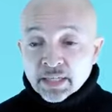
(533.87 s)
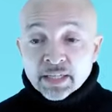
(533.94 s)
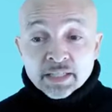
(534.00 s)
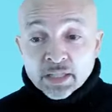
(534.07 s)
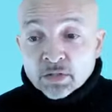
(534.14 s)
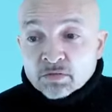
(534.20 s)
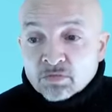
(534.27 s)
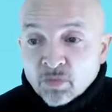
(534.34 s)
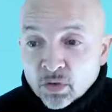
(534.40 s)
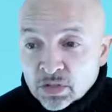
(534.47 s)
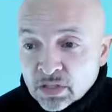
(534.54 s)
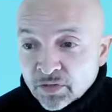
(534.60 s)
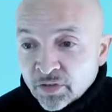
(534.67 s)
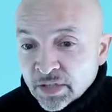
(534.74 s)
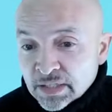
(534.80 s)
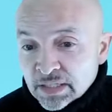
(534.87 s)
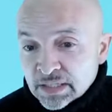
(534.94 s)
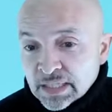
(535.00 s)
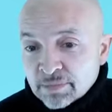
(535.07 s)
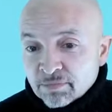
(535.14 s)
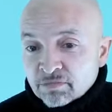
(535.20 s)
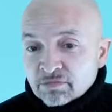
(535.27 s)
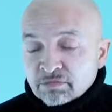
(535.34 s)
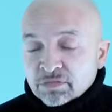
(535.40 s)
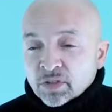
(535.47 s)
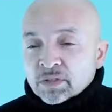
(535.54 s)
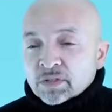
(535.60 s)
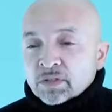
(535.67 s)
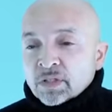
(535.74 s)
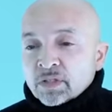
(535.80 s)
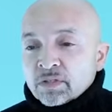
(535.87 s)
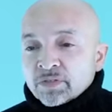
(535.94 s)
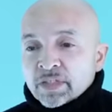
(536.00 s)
So what's the first step, Dr. Ro?